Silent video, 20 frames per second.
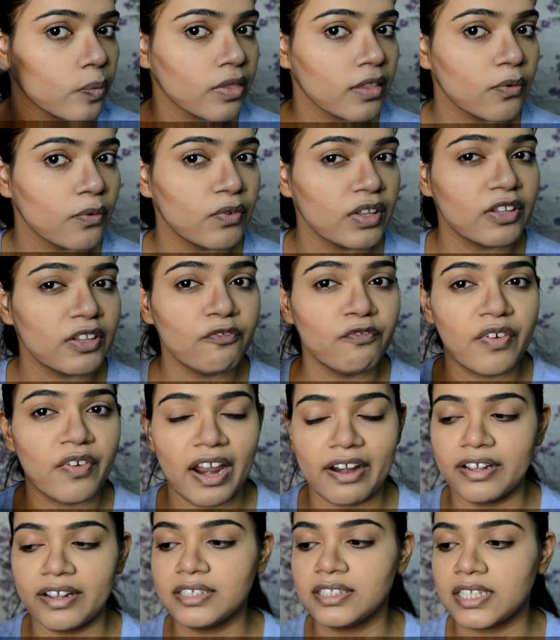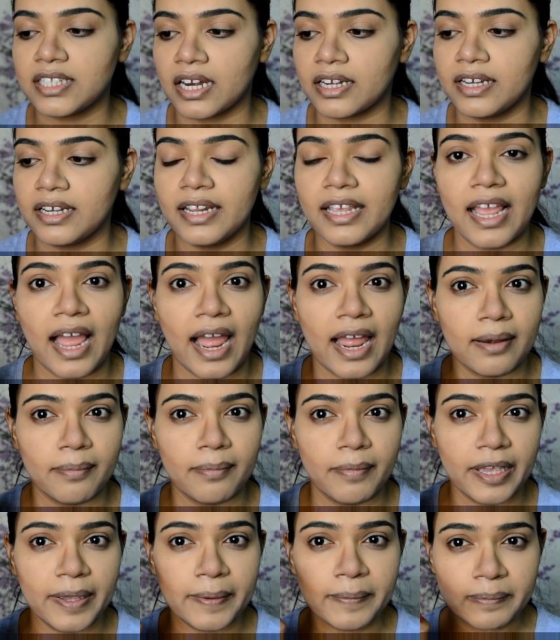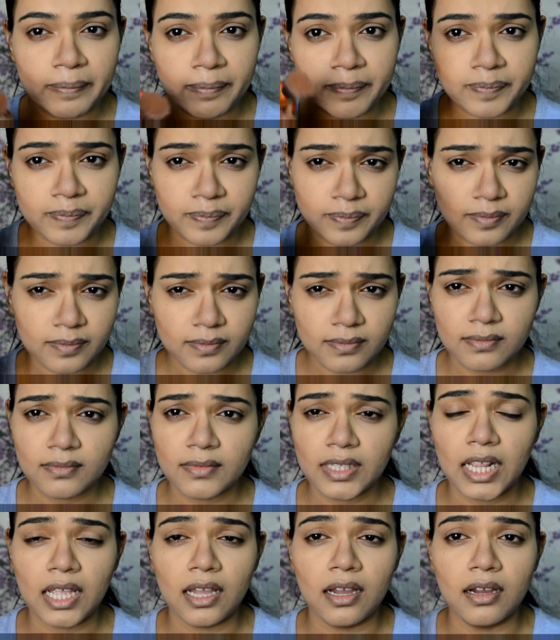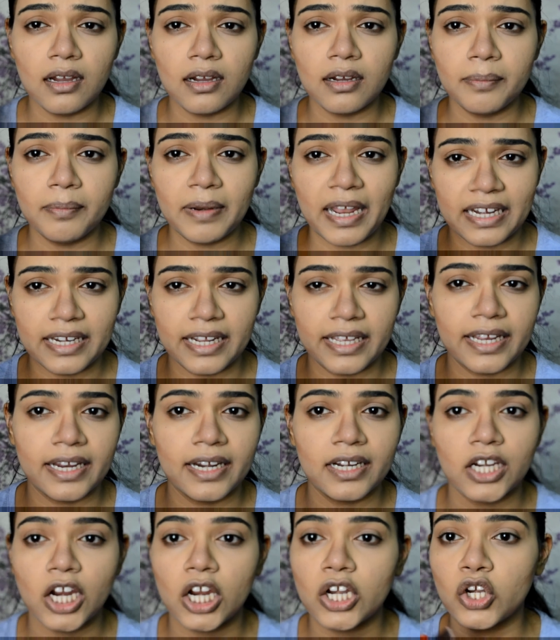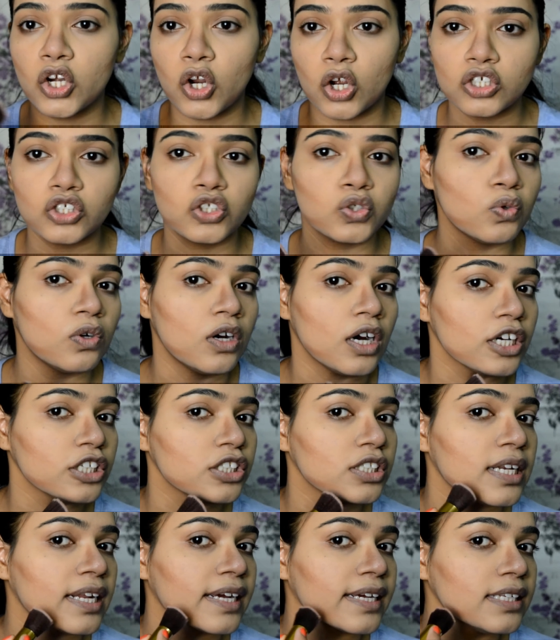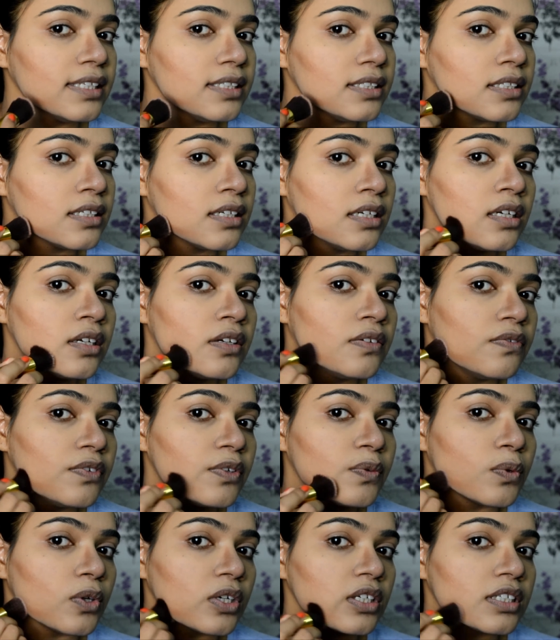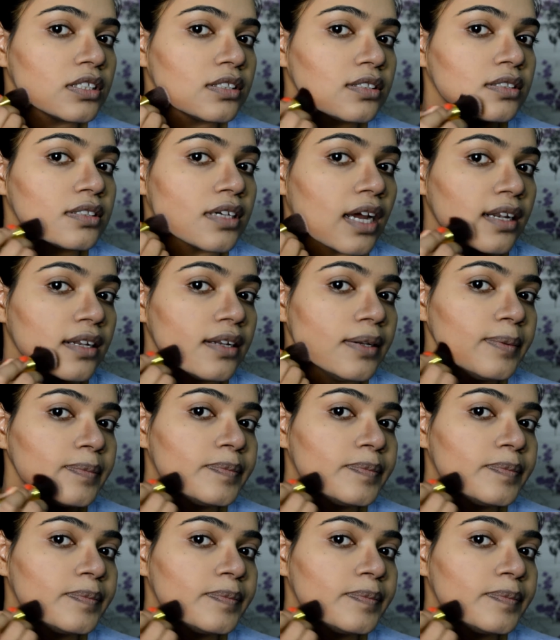with very subtly, I'll be blending it, not too harsh lines. We want it subtle.